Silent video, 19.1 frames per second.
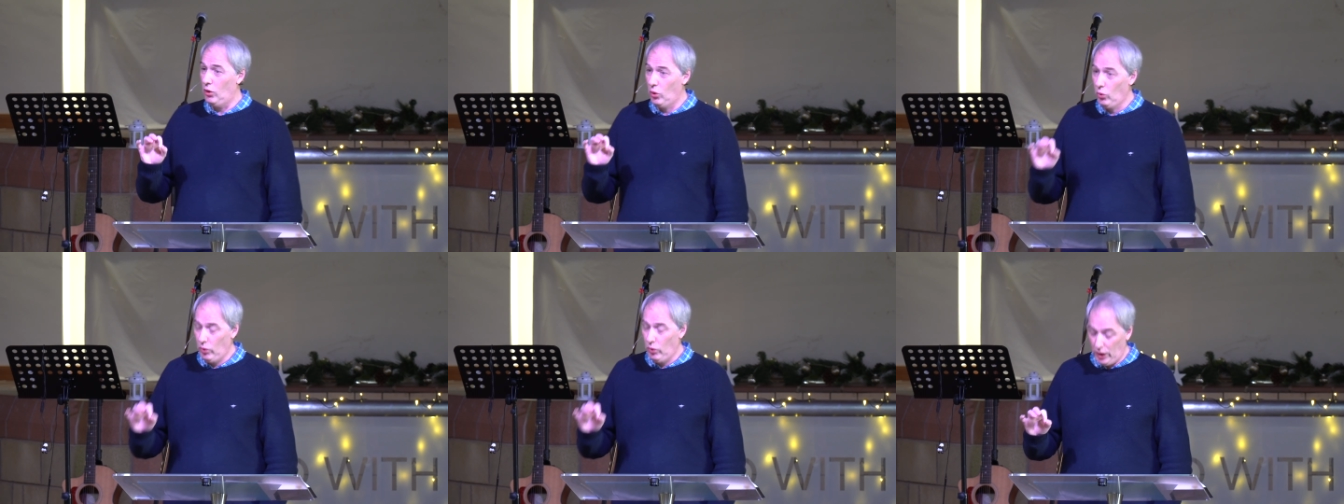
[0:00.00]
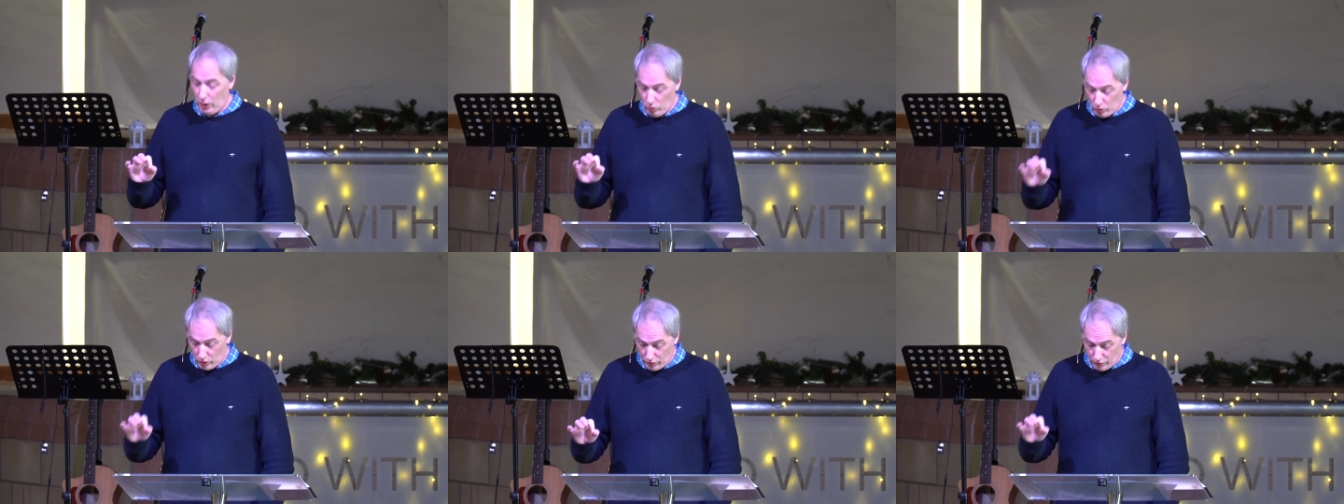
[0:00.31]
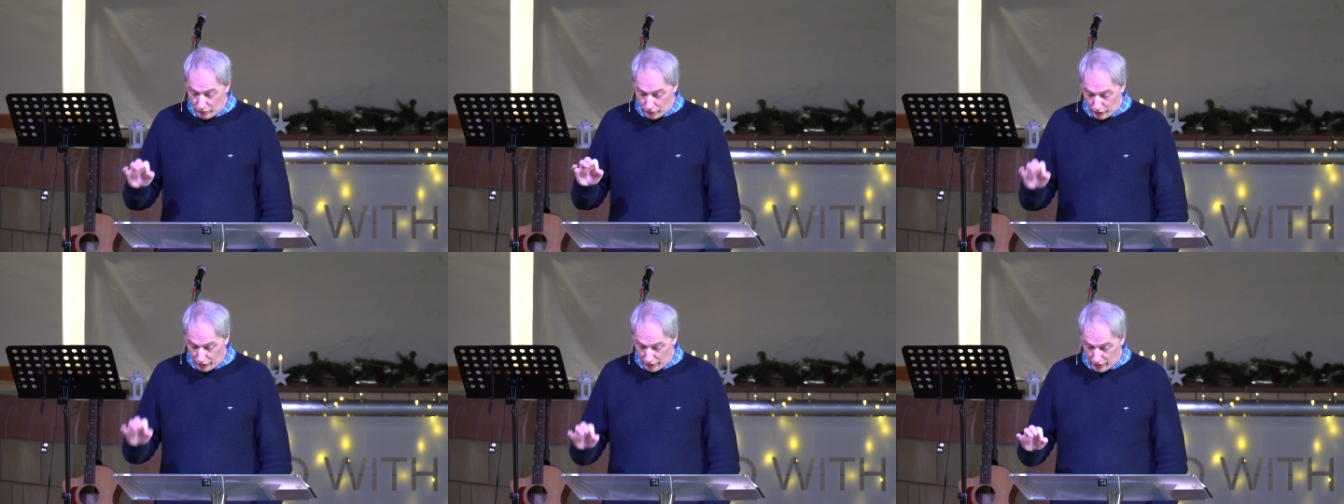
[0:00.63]
only one
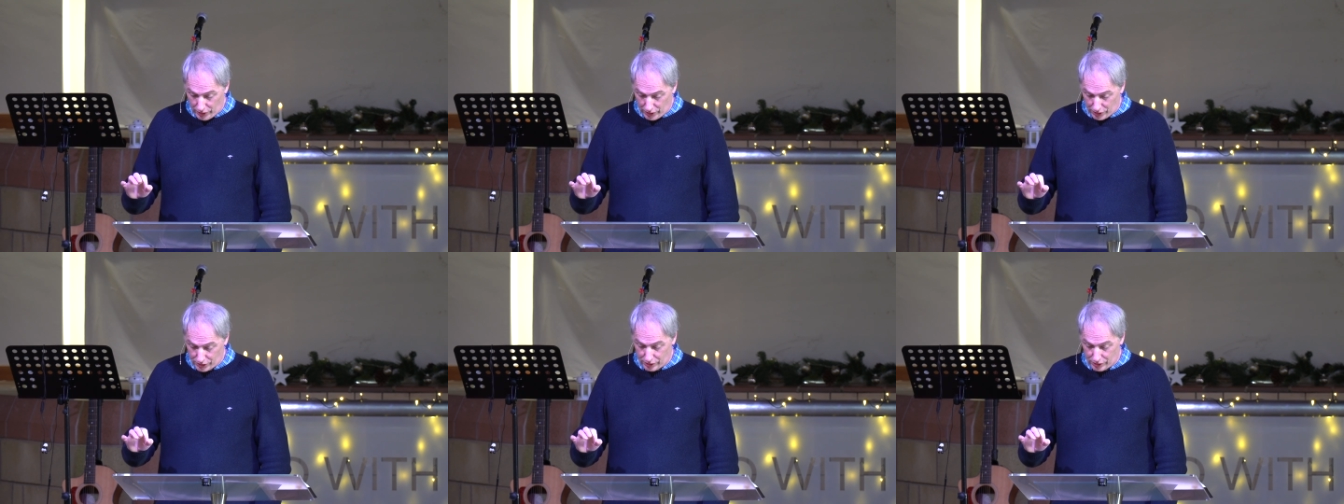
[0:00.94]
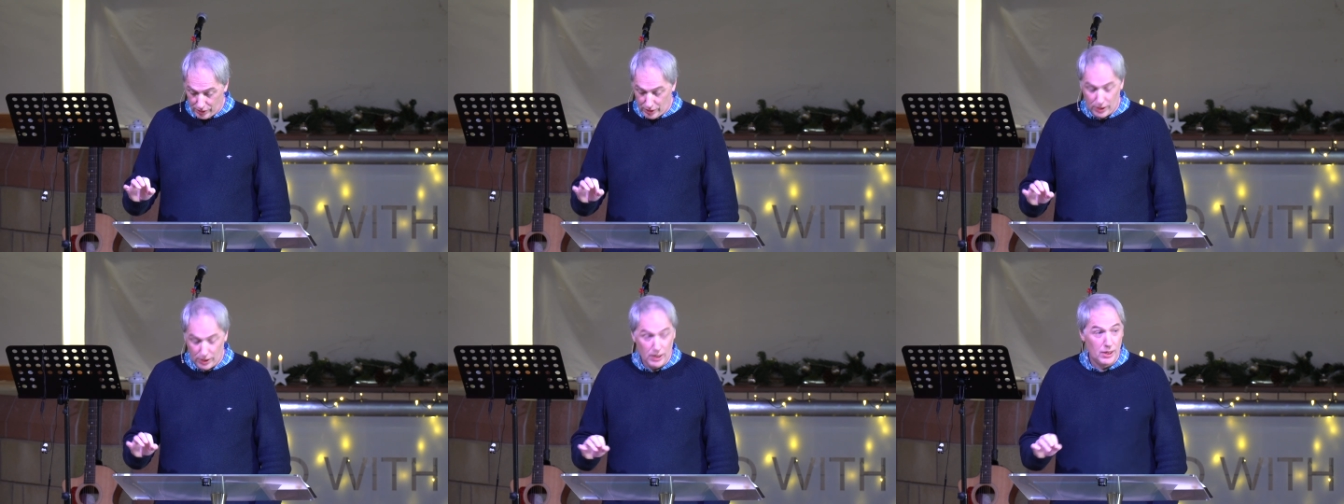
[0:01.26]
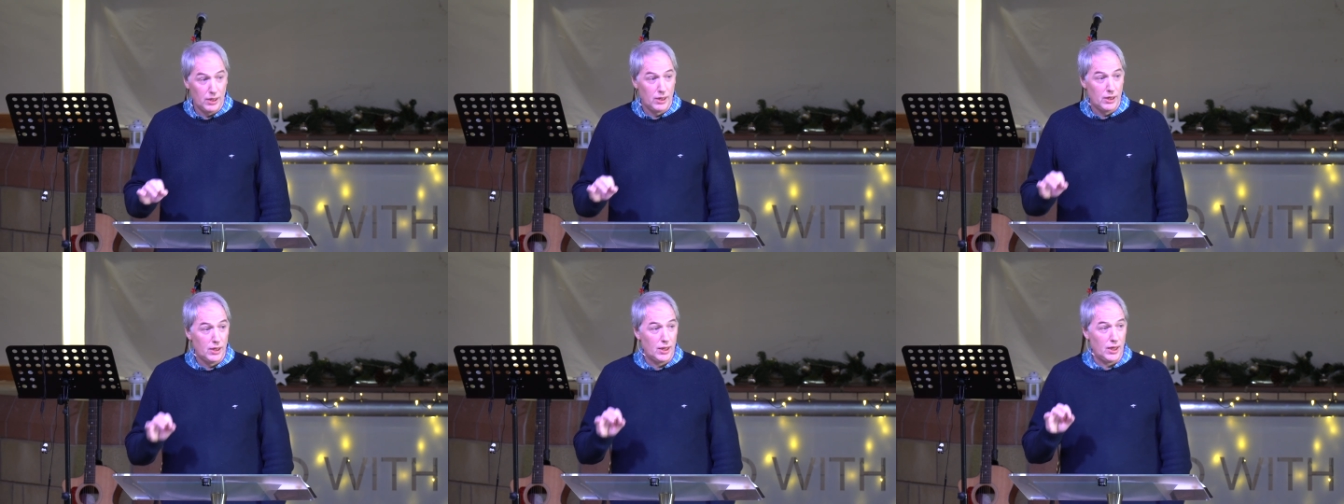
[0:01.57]
foundation,
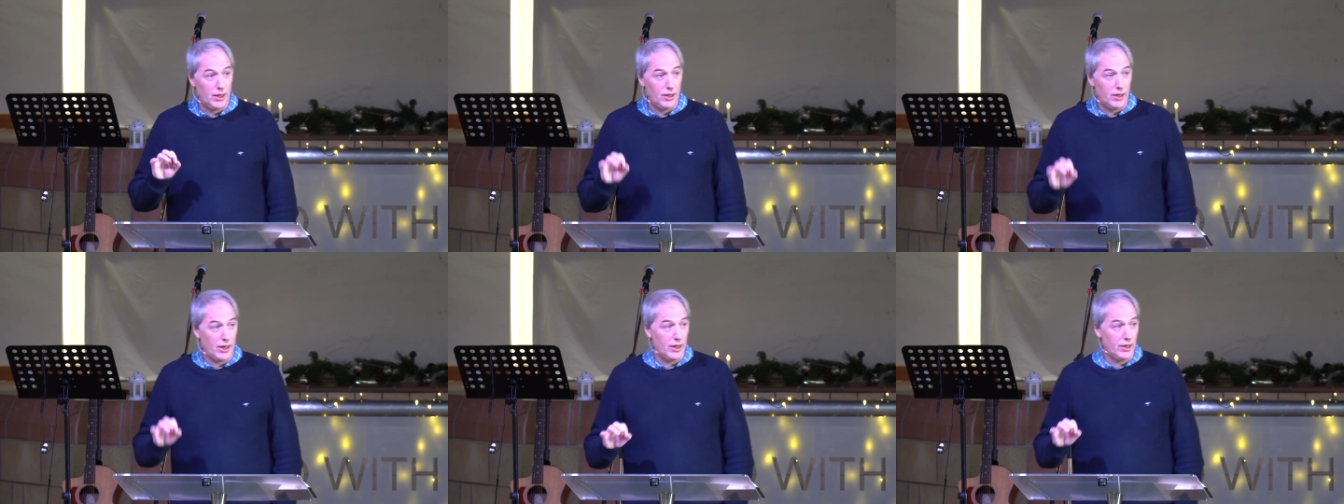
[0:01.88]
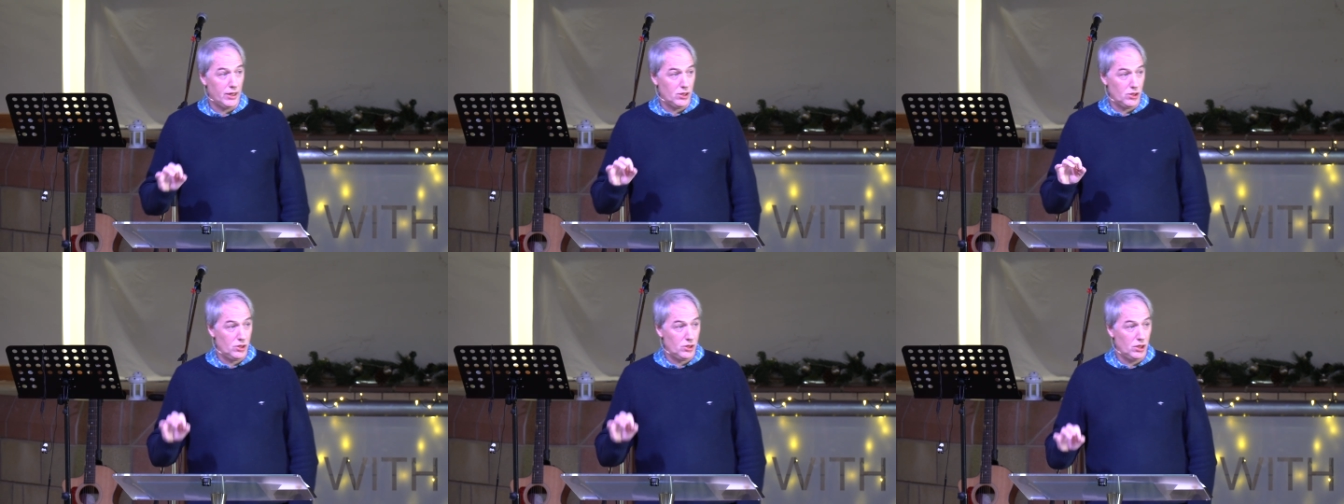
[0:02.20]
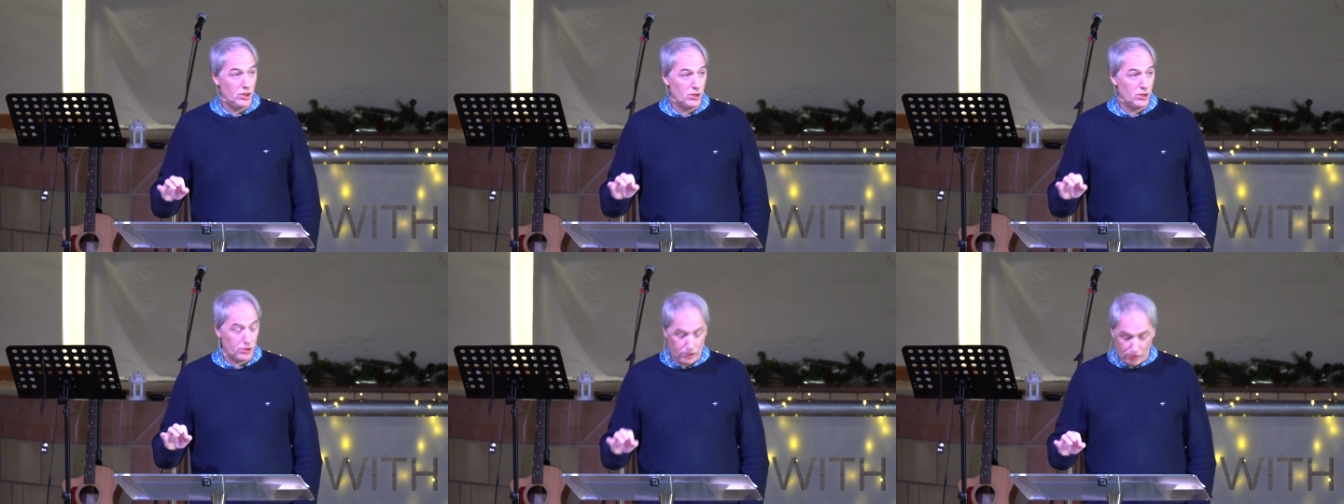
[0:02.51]
and that is
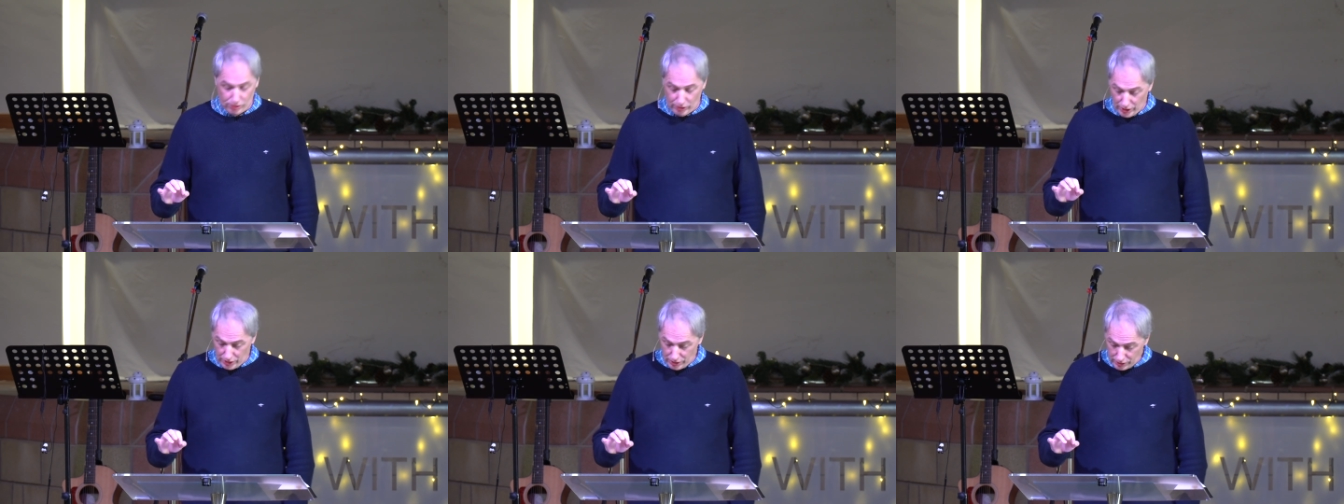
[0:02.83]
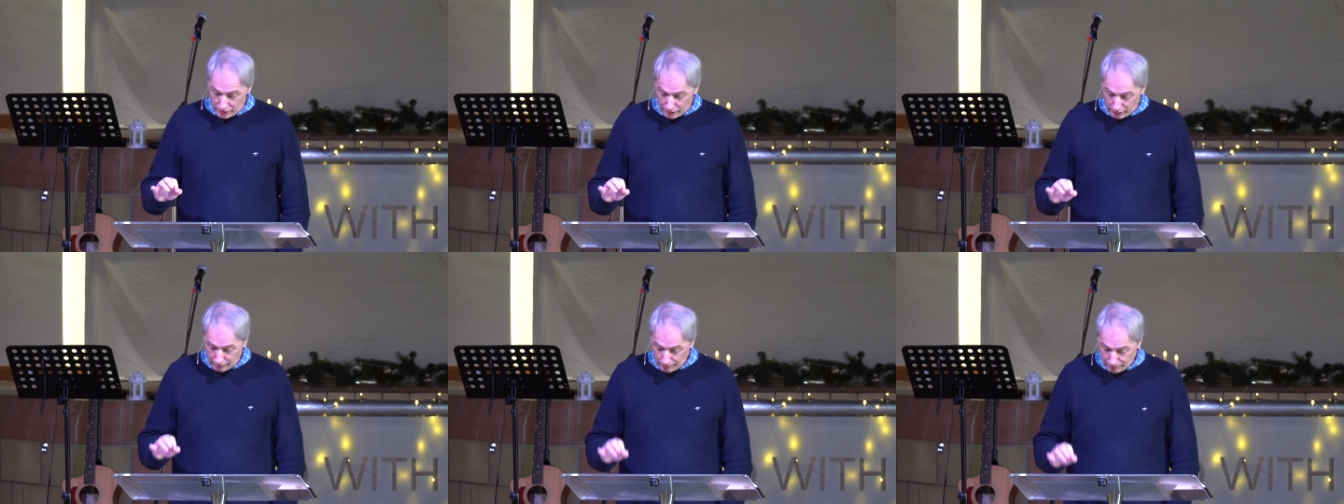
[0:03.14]
Jesus Christ.